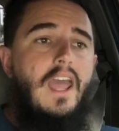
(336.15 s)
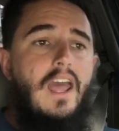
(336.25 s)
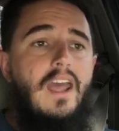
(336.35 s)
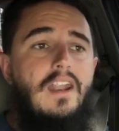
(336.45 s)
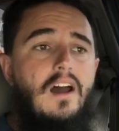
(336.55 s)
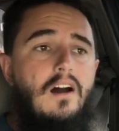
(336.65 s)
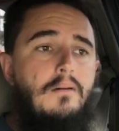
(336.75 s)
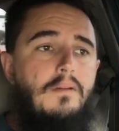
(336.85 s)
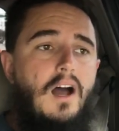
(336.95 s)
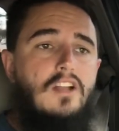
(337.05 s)
And
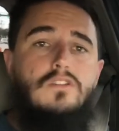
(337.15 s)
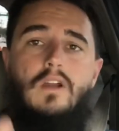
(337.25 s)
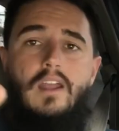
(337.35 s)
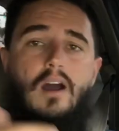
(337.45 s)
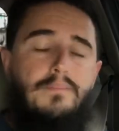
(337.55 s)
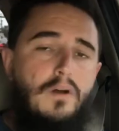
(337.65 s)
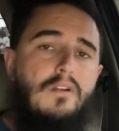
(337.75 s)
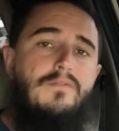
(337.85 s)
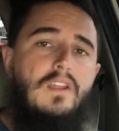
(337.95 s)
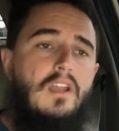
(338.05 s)
I'll try and
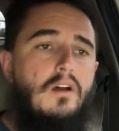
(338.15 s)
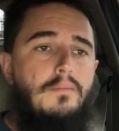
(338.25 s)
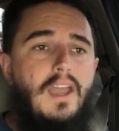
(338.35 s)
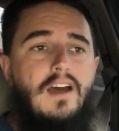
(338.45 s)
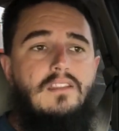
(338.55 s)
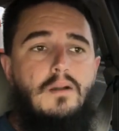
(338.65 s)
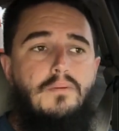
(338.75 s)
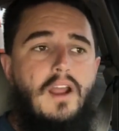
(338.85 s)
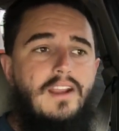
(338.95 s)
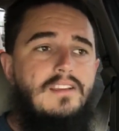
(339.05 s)
upload a video of me out there
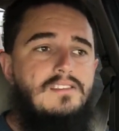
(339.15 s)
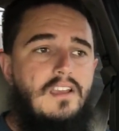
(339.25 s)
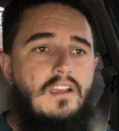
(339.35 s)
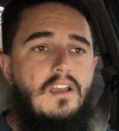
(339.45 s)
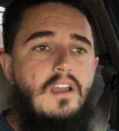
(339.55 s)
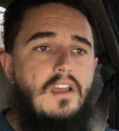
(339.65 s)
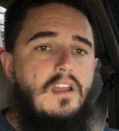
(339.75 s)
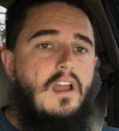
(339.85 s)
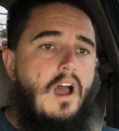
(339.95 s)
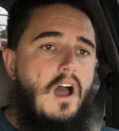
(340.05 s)
practicing
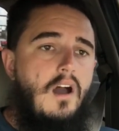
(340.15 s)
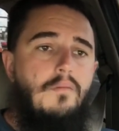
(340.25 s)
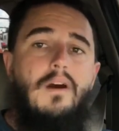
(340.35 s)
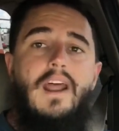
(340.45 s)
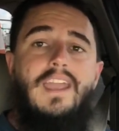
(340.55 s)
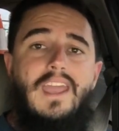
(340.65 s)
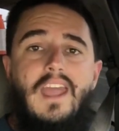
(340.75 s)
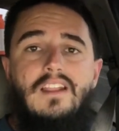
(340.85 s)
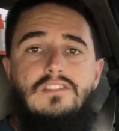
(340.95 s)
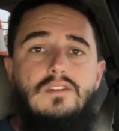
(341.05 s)
when I
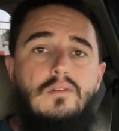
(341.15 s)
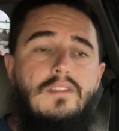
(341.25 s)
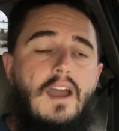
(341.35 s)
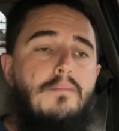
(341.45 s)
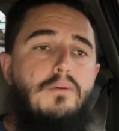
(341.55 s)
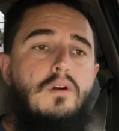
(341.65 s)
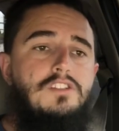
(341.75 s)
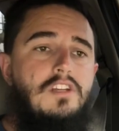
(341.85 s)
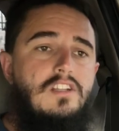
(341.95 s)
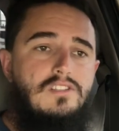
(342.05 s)
get to that
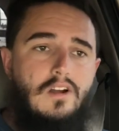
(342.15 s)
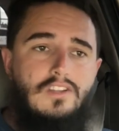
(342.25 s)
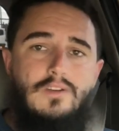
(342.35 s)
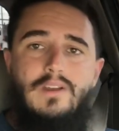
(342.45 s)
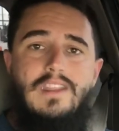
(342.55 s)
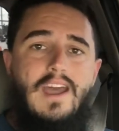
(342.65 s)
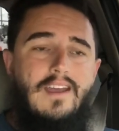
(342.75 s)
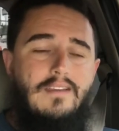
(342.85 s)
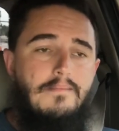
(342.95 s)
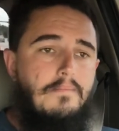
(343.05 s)
portion and start doing
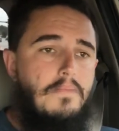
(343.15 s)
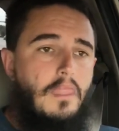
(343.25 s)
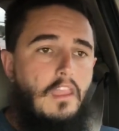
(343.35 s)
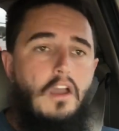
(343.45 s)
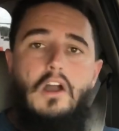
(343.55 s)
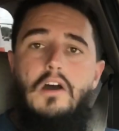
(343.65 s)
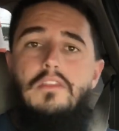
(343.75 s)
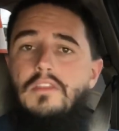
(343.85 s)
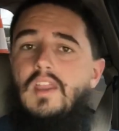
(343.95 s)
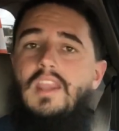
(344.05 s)
that.
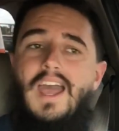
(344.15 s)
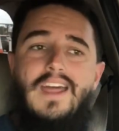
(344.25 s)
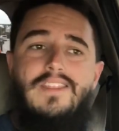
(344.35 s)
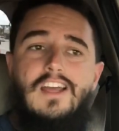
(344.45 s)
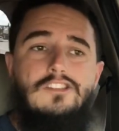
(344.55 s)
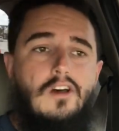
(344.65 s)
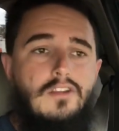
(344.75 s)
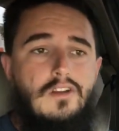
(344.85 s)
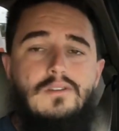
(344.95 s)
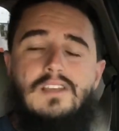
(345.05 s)
Other than that, that's
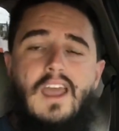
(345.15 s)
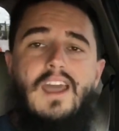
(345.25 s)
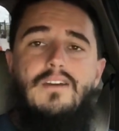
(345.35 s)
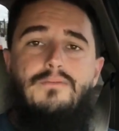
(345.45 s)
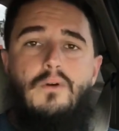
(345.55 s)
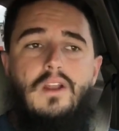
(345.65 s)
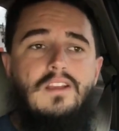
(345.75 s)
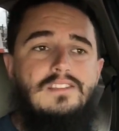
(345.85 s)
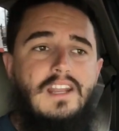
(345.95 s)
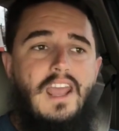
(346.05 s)
all the news I have for
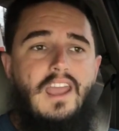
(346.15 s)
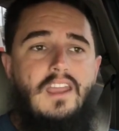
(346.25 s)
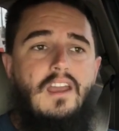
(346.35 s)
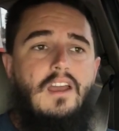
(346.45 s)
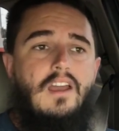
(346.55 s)
you today.